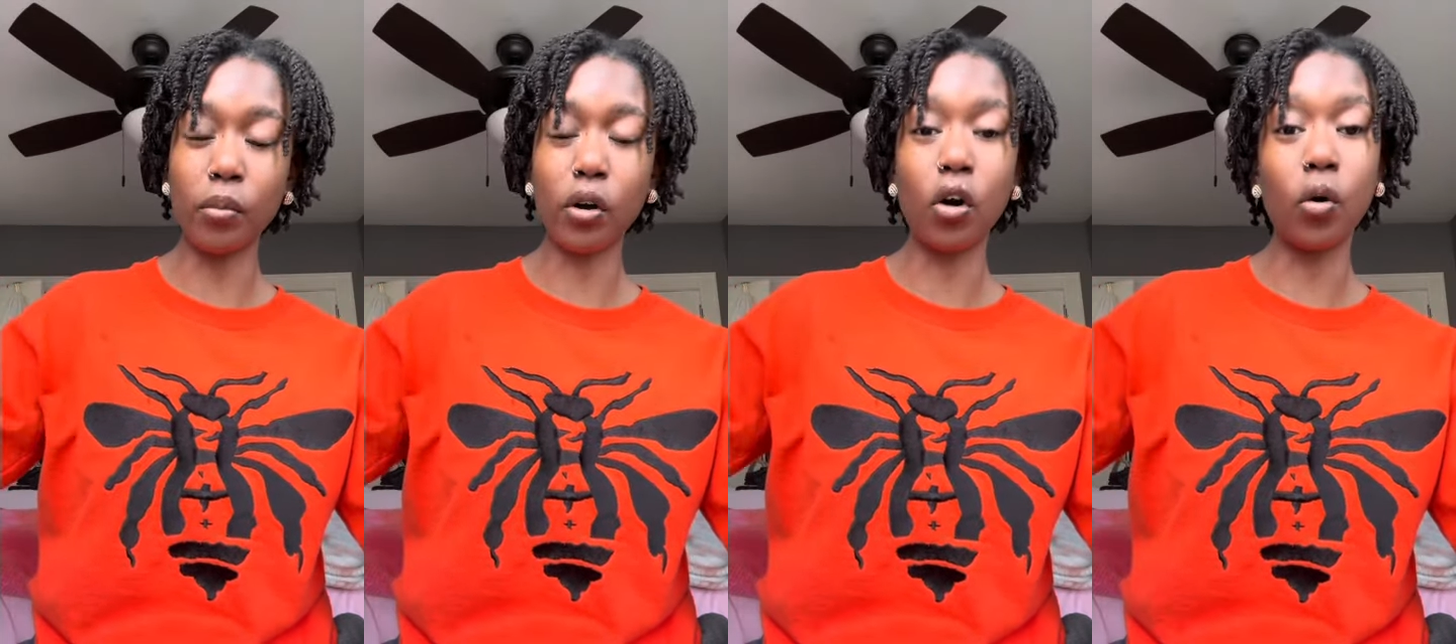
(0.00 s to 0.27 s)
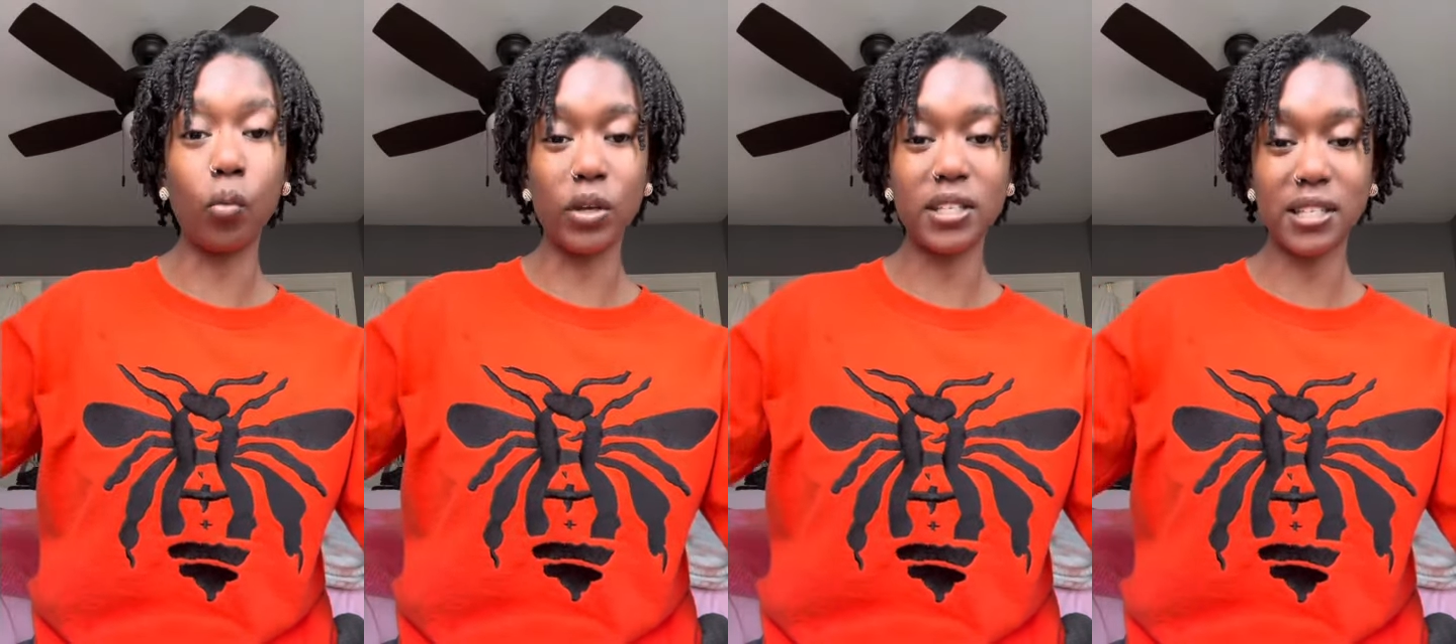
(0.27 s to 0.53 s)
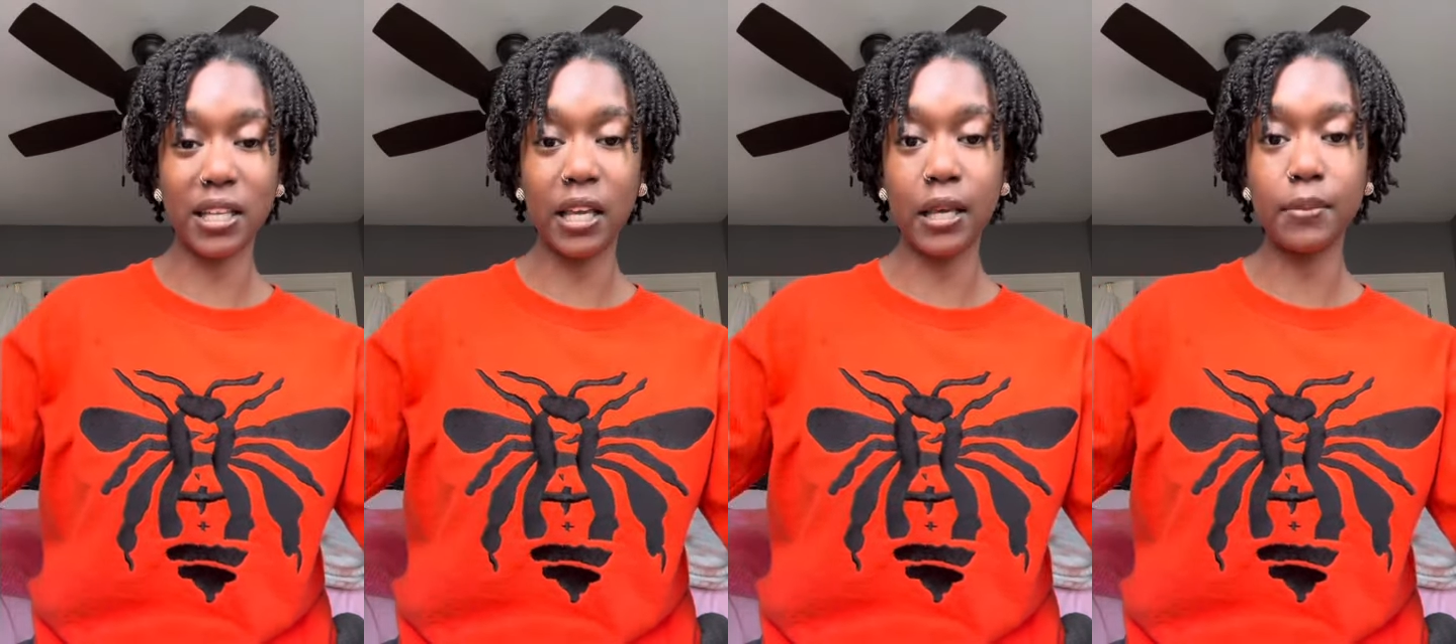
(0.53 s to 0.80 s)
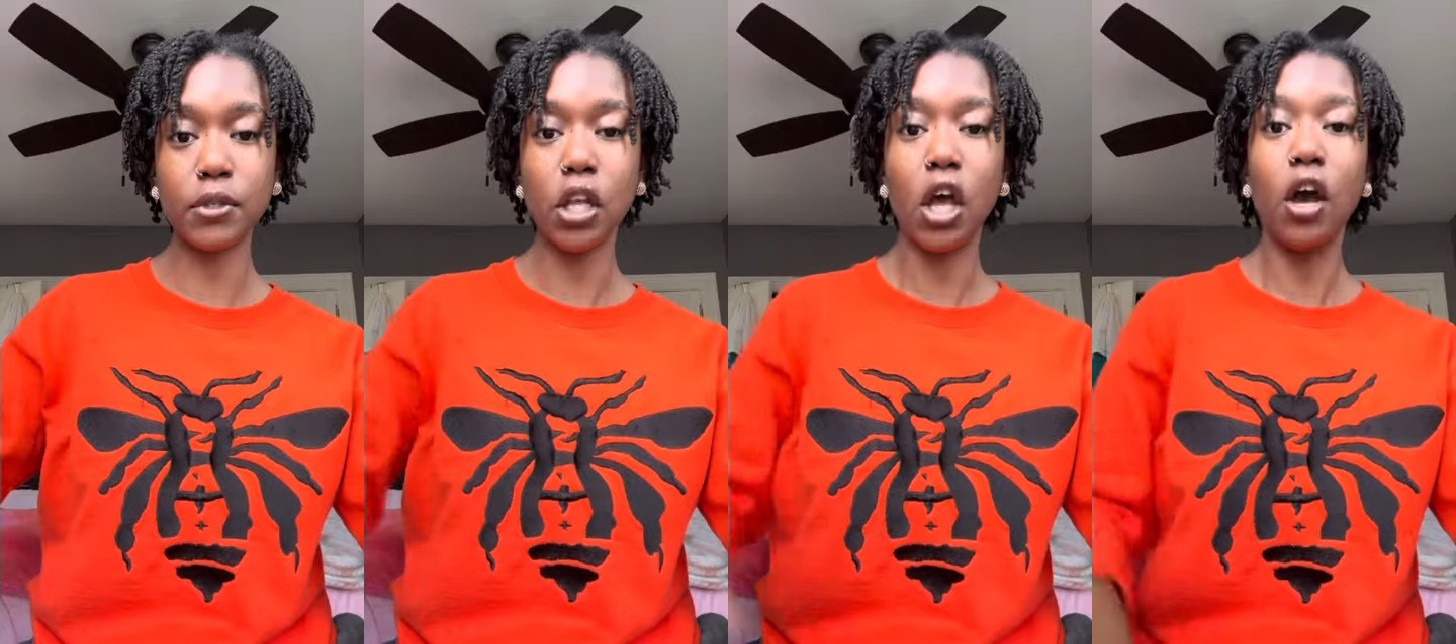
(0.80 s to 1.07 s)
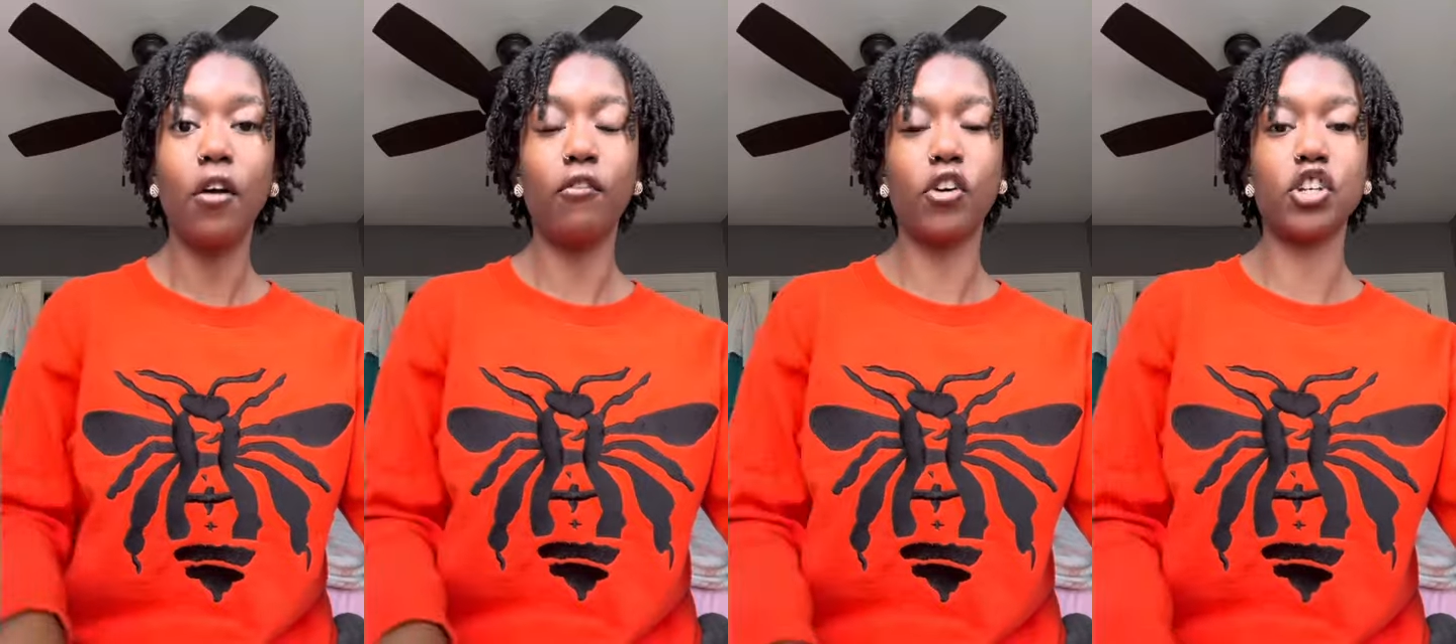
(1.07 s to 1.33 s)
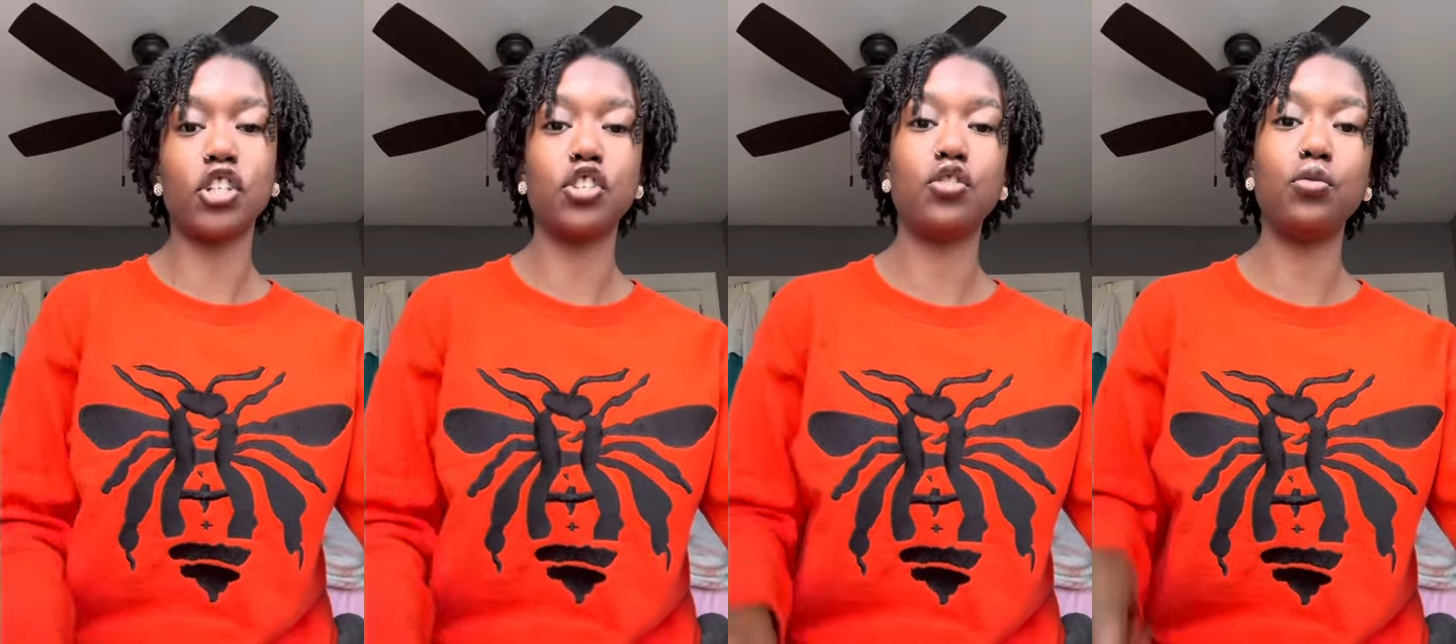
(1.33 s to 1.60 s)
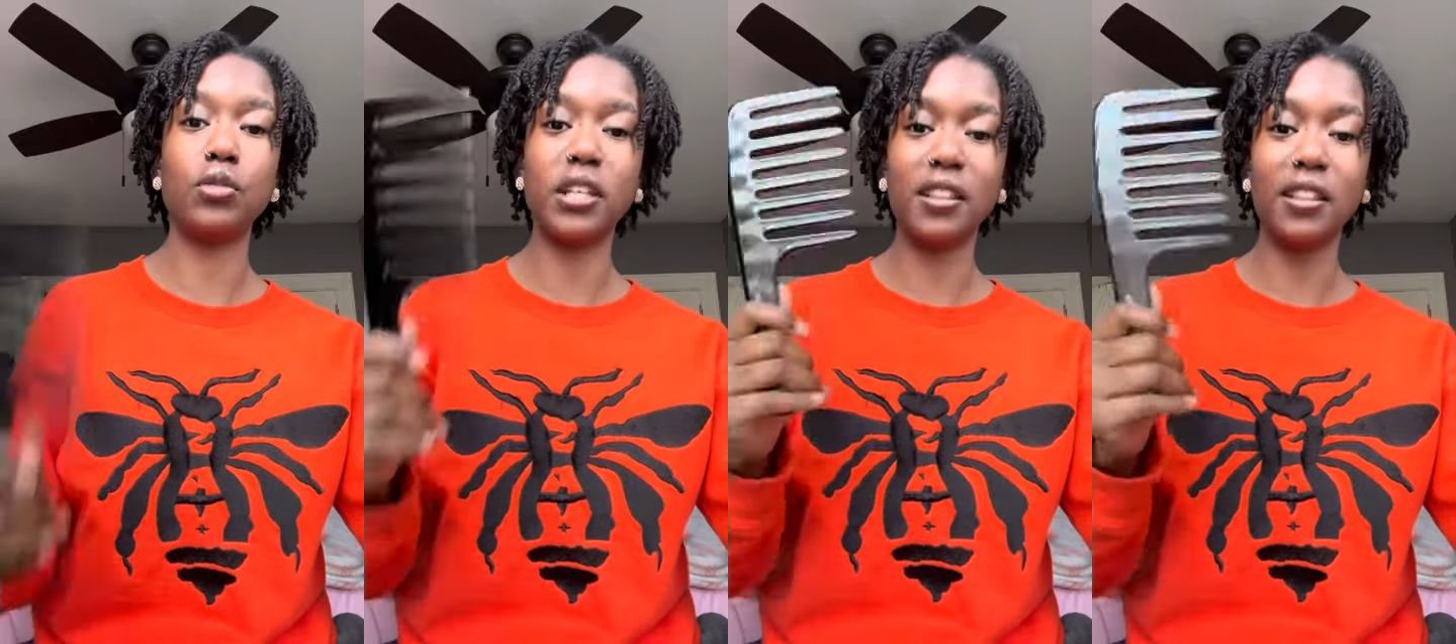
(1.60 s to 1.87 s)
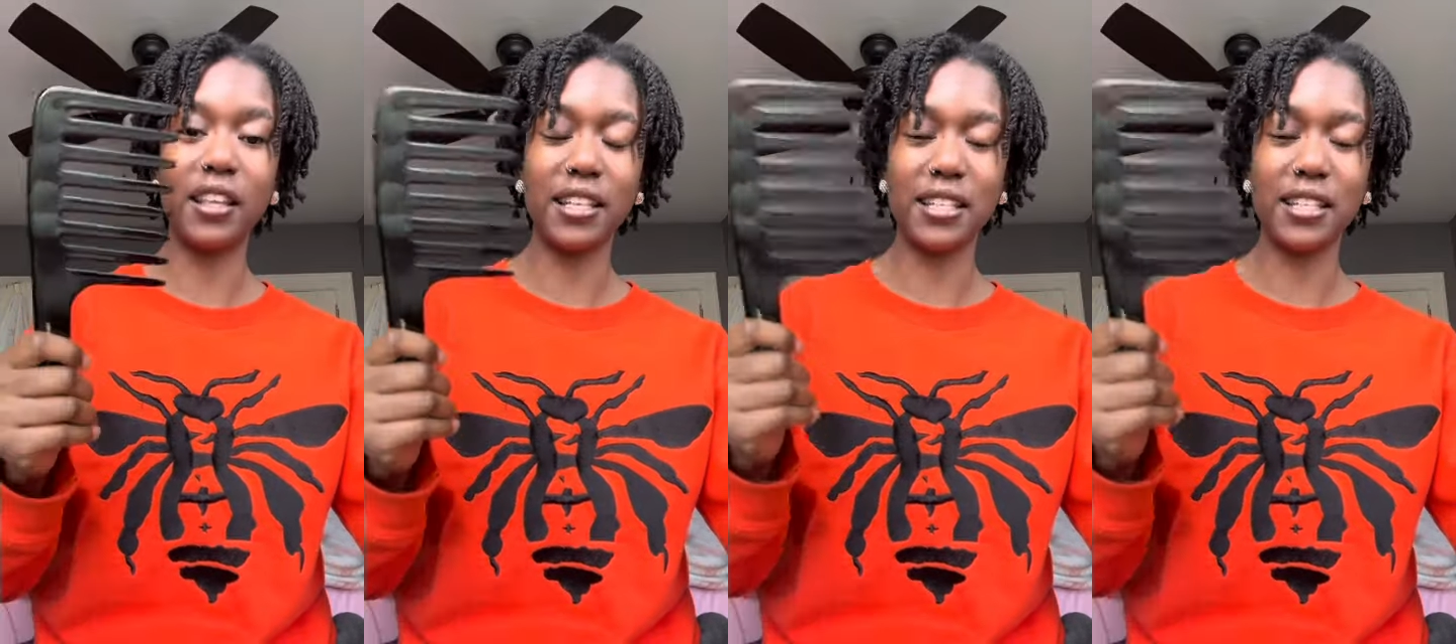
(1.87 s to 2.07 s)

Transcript: with seams versus using this.